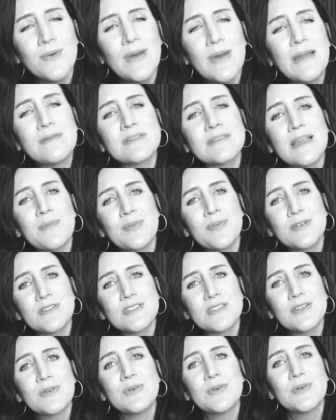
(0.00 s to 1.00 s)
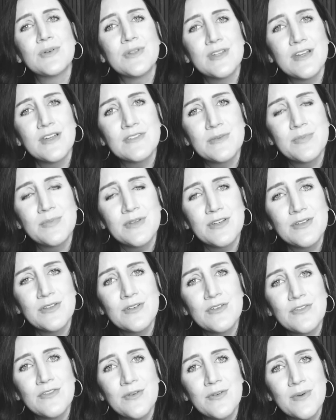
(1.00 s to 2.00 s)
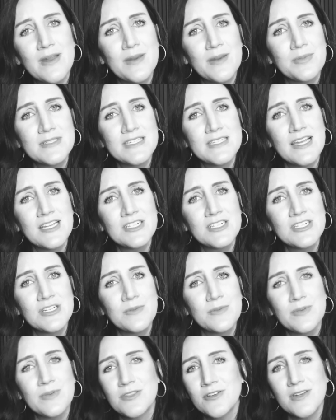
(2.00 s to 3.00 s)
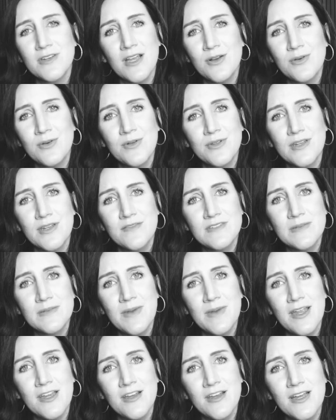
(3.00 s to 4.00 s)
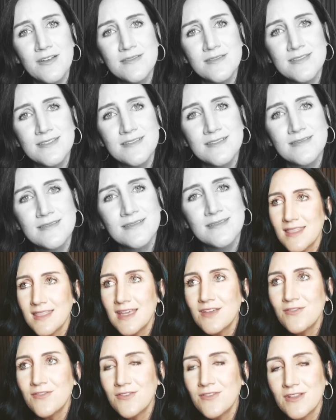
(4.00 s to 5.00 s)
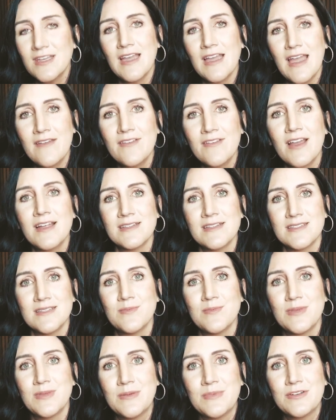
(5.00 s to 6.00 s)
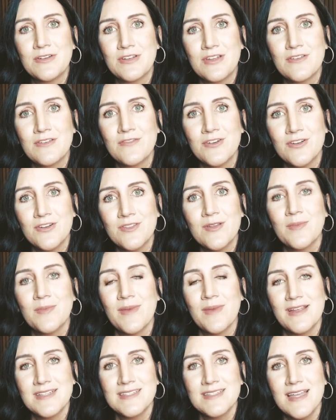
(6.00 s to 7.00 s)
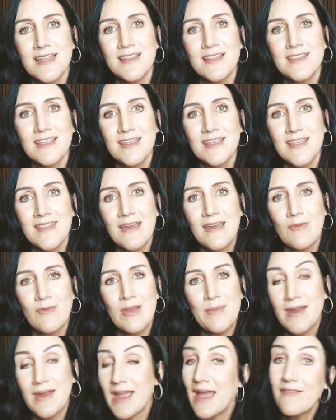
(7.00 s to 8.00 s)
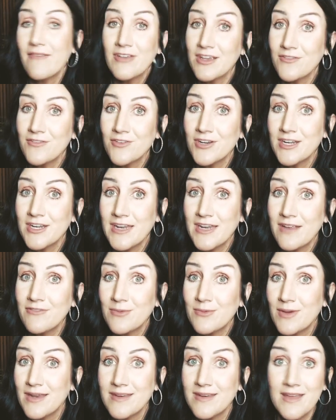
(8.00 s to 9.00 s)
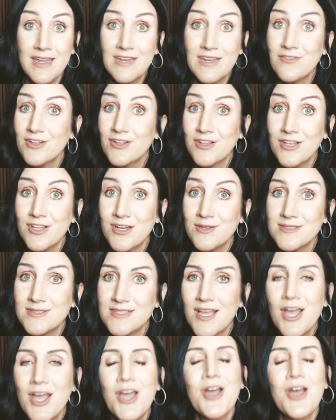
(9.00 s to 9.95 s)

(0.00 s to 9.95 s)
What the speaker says: was that person cool enough to put a uniform on to protect you, but they're not cool enough to buy your house? Thankfully, I've gotten some people to convert their mindset and thinking that way, but I haven't converted everyone, not even close,